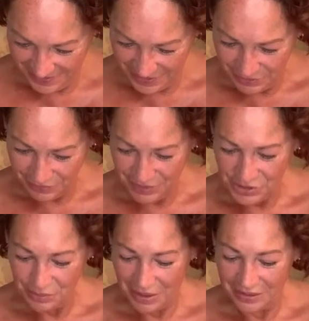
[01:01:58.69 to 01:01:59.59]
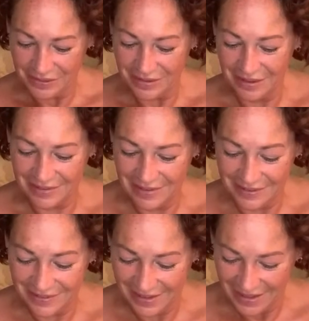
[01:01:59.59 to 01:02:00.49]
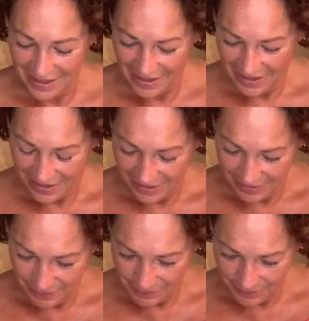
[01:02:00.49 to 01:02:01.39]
Your French mind, says Lizzie. John